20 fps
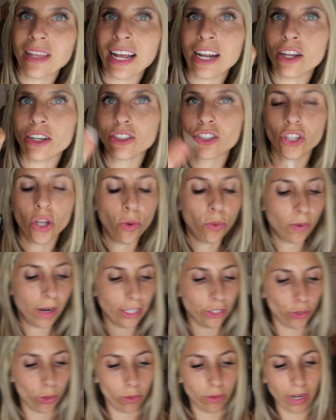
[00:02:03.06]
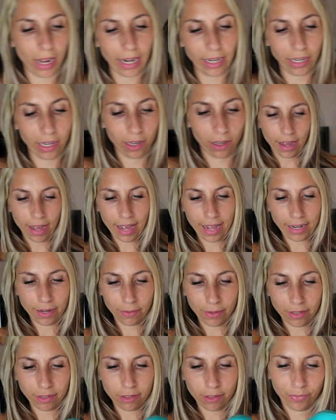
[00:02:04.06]
They look so retro 90.
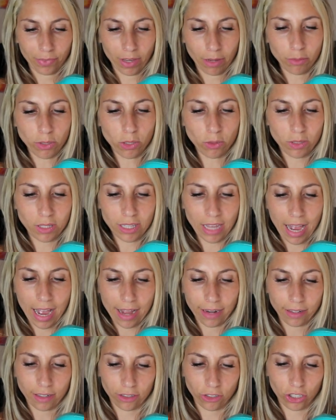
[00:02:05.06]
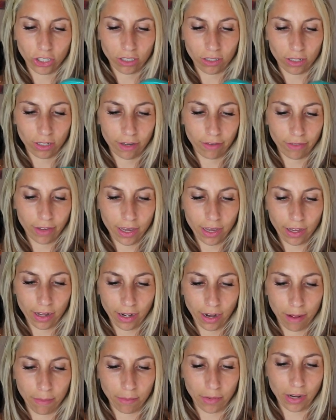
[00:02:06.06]
Anyways, I'm so sad because she's leaving
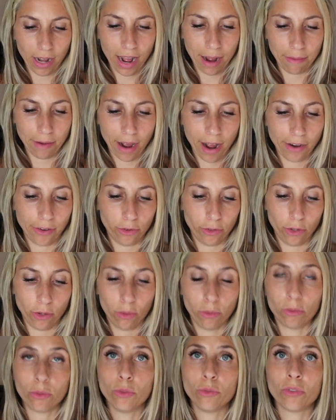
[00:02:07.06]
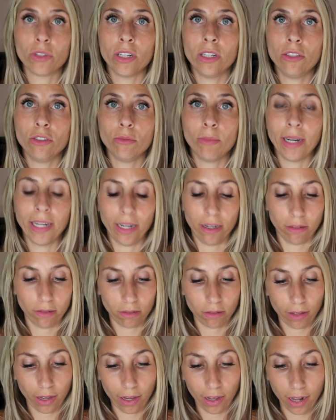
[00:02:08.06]
and I'm, I, I don't know who's going to do my
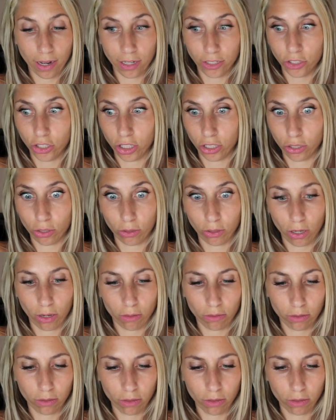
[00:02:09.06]
nails. Like, I legit don't know.